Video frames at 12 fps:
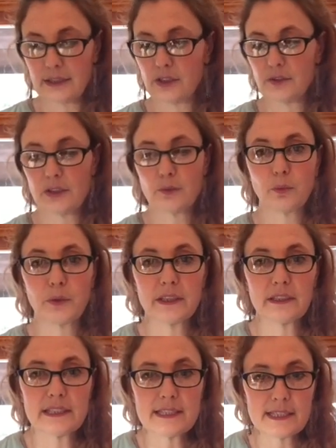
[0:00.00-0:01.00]
You can
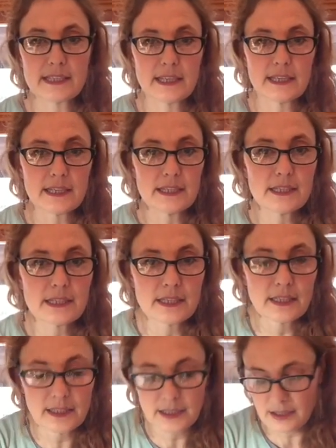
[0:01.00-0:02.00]
really see it
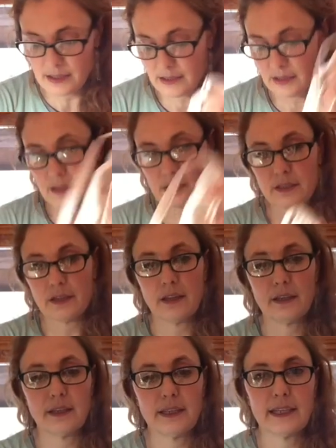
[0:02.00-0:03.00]

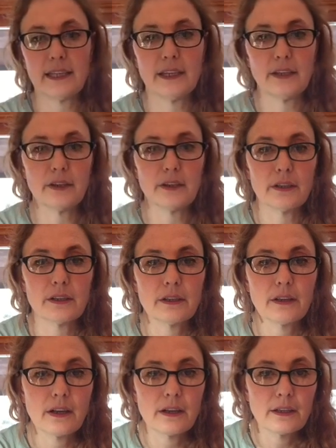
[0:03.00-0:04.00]
here.
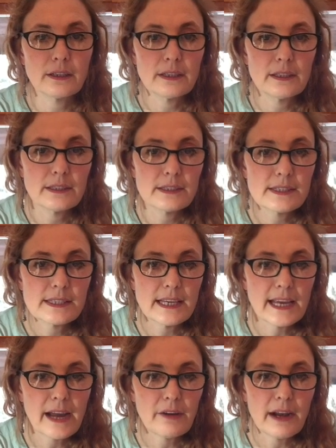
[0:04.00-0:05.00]

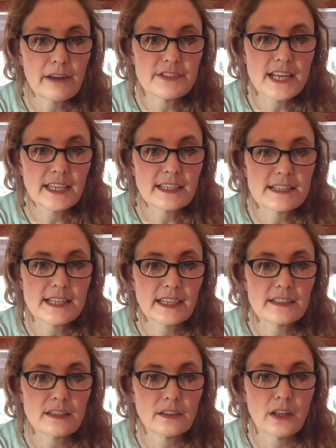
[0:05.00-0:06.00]
See how I've taken a
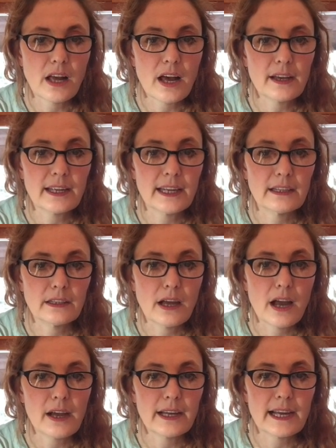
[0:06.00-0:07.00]
second to lock and
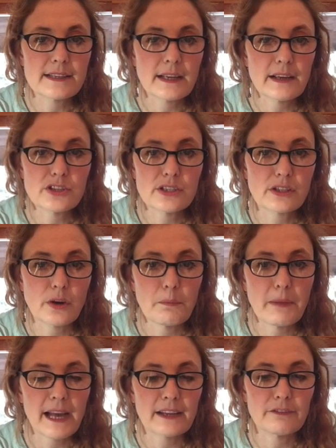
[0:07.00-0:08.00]
lock as I just go
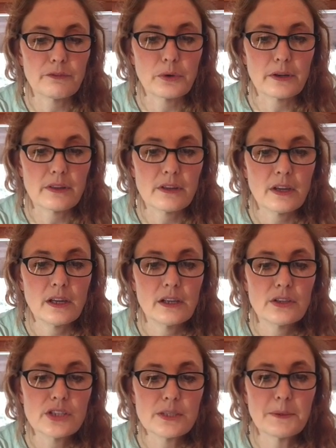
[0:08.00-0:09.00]
back and forth.
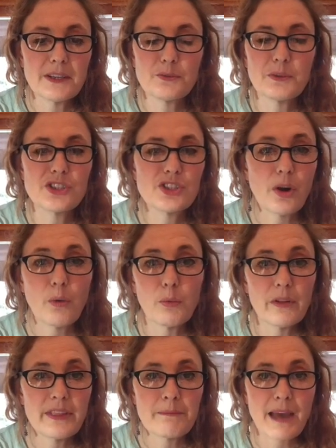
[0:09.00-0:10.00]
Just because we don't
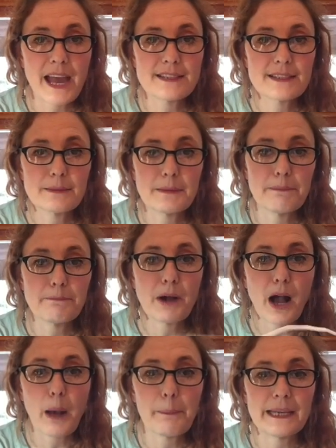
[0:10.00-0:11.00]
want the mask to be
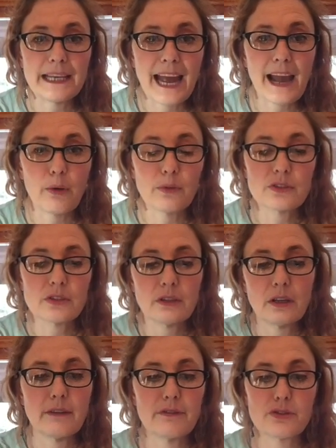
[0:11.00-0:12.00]
popping out
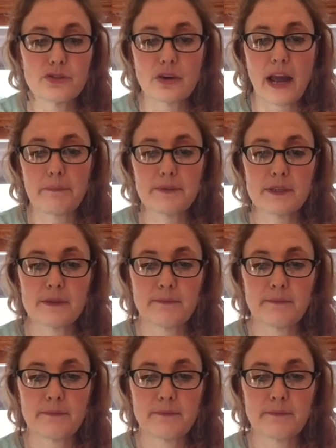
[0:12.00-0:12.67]
of the straps.